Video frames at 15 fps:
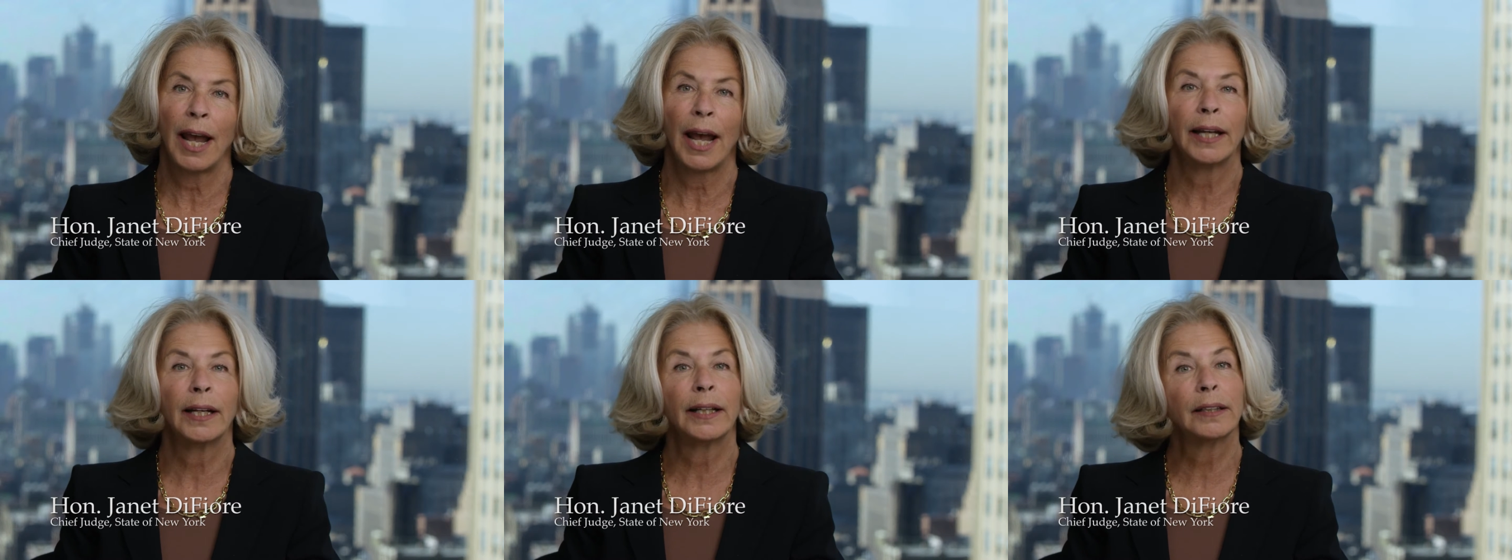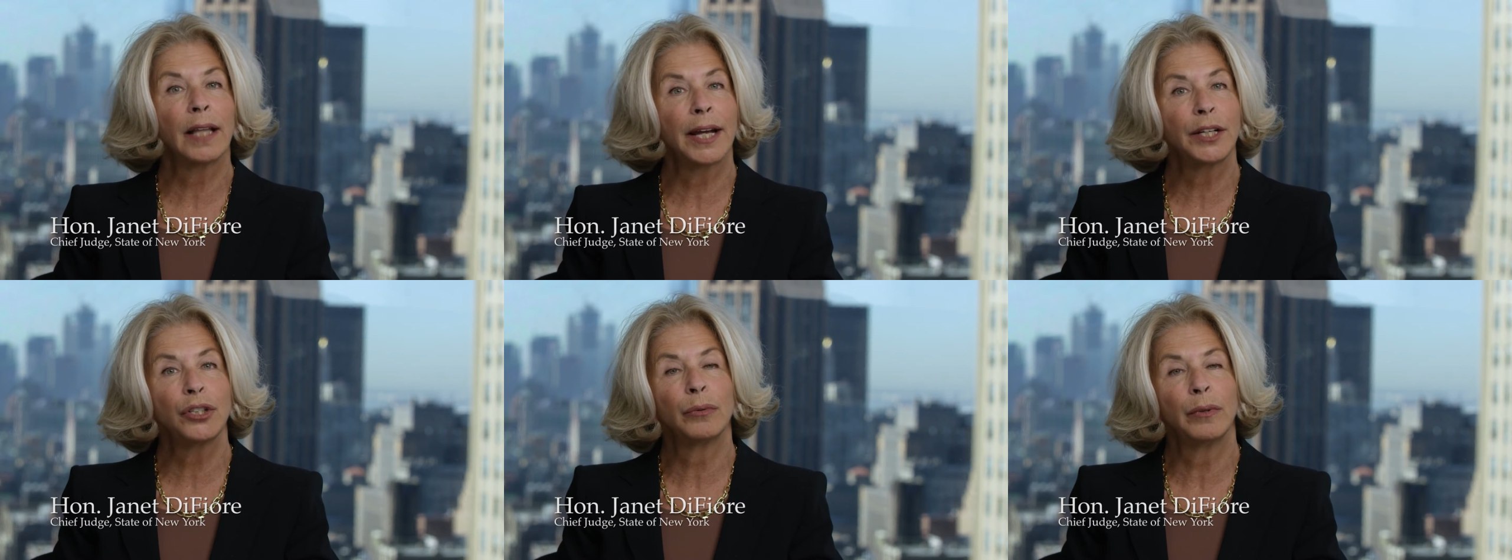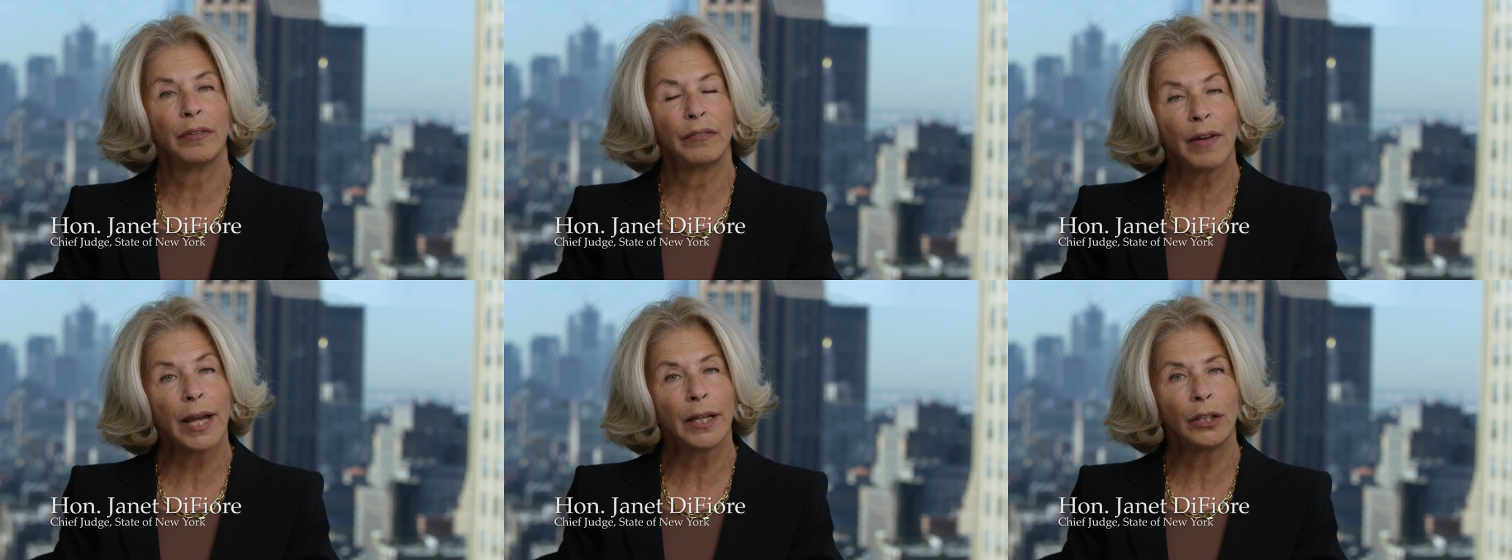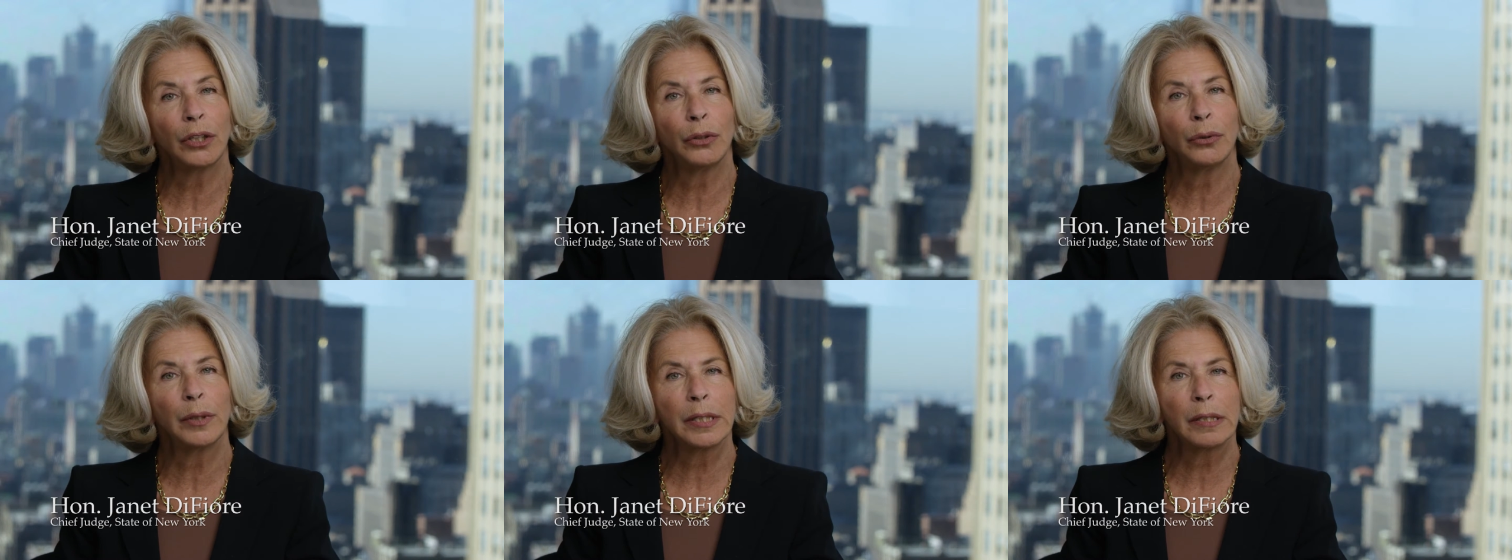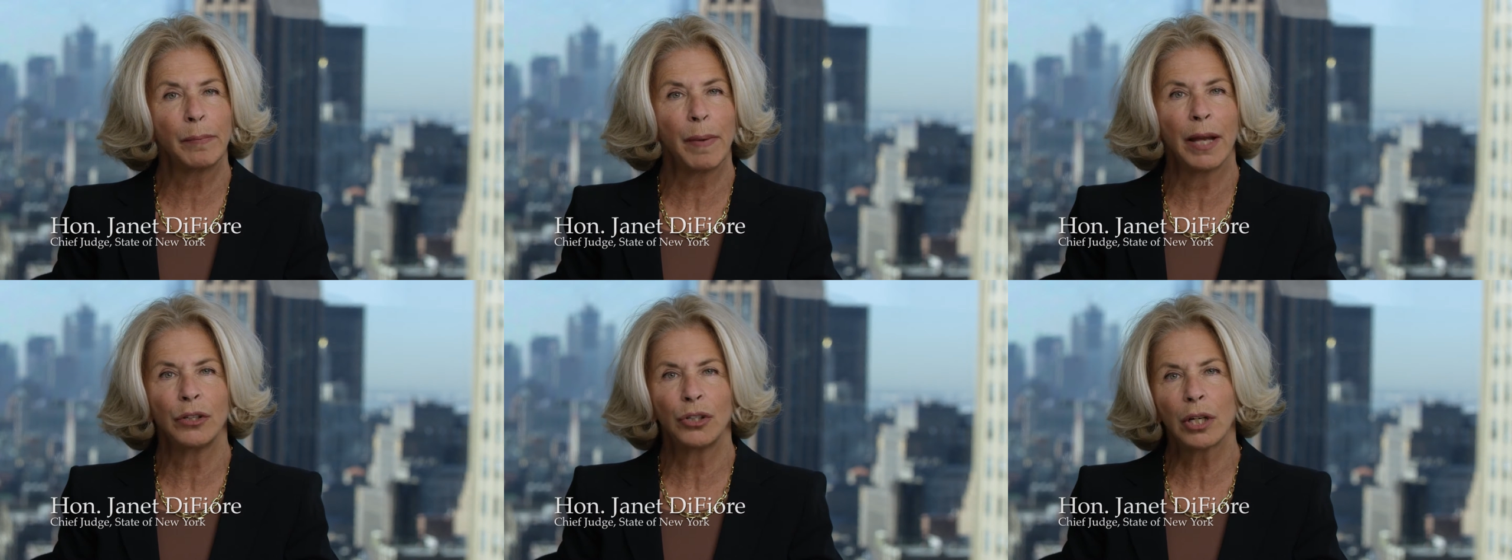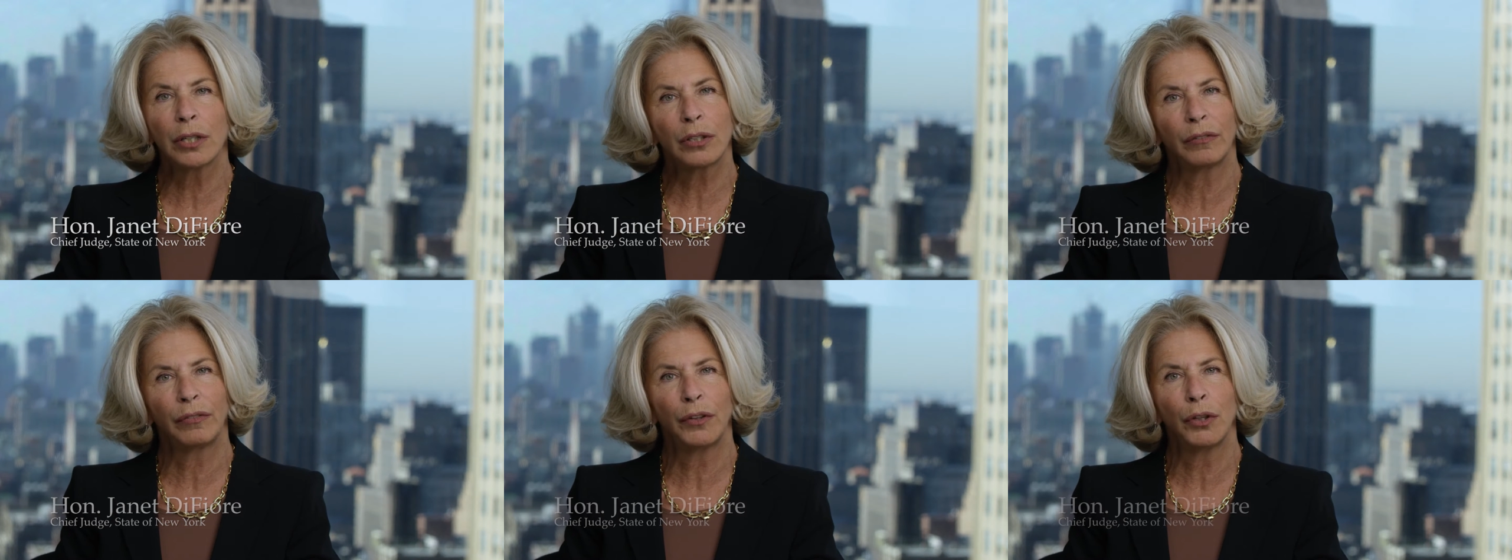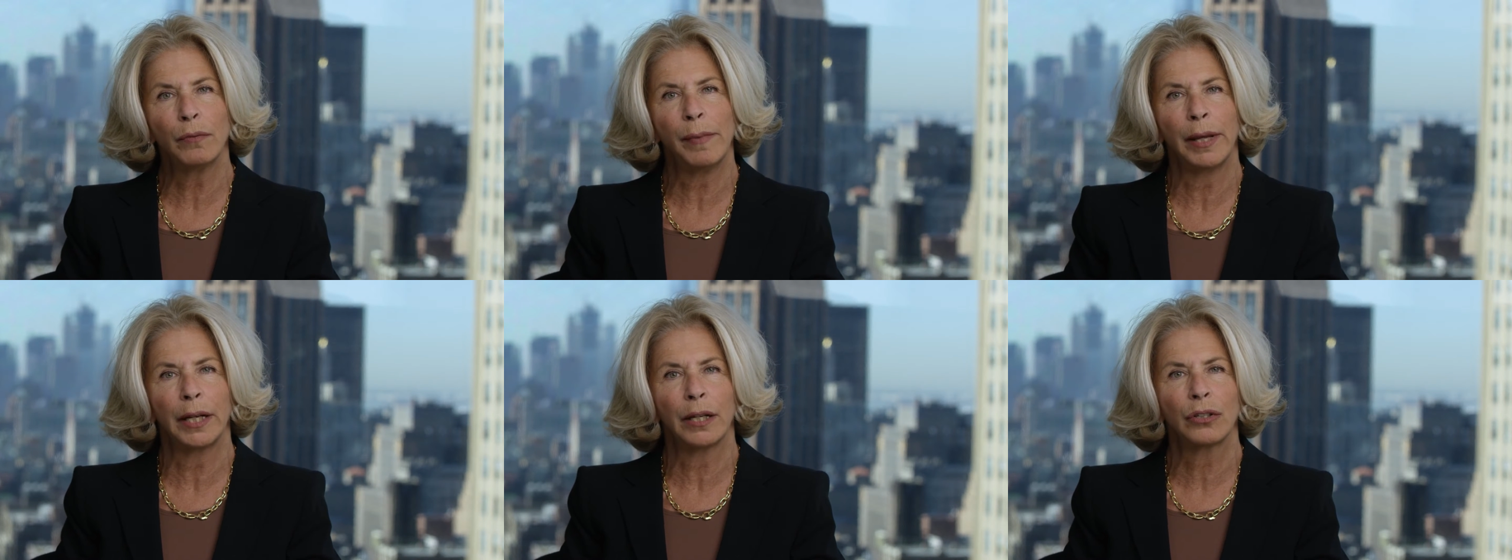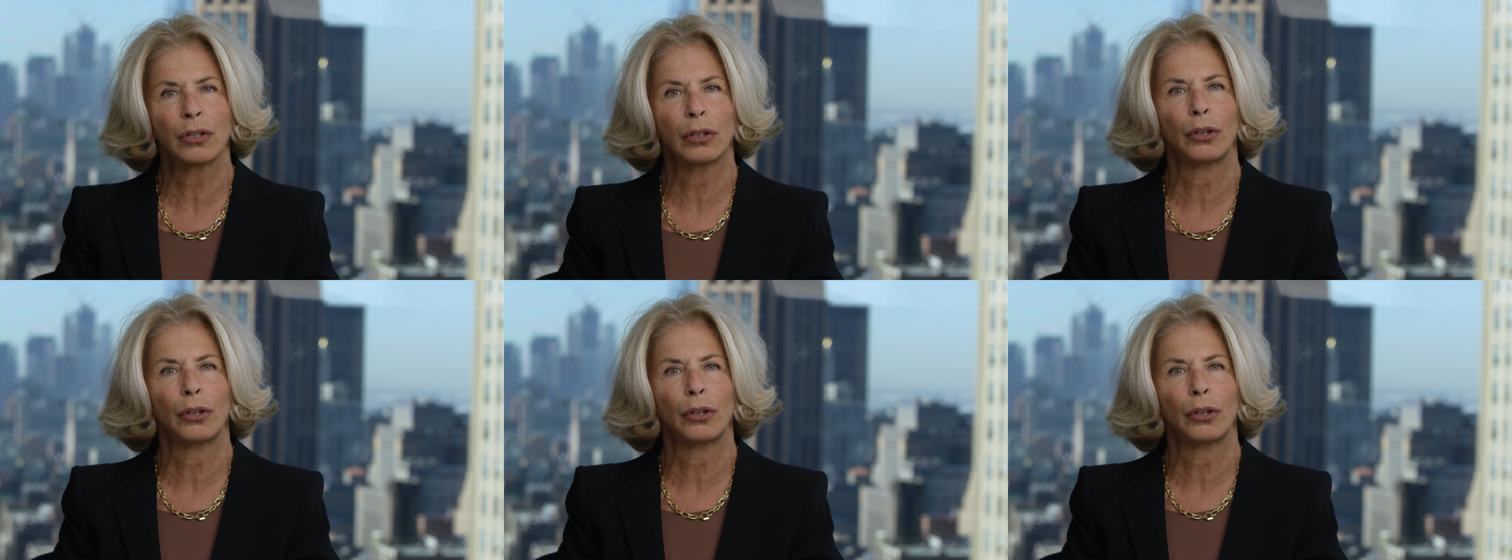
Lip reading: and I'd like to invite you to spend just a few minutes